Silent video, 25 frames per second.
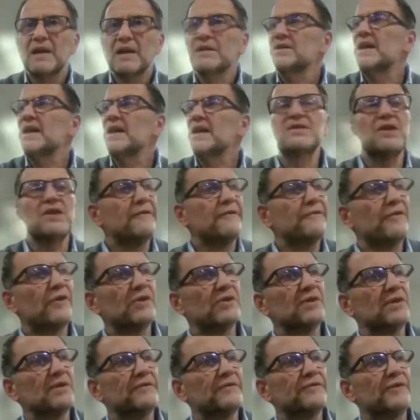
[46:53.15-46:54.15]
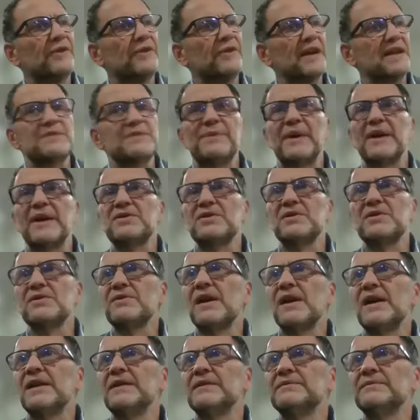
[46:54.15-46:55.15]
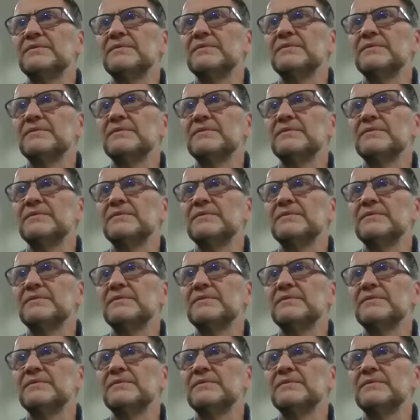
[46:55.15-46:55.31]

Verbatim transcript: So those are four, four expressions, right?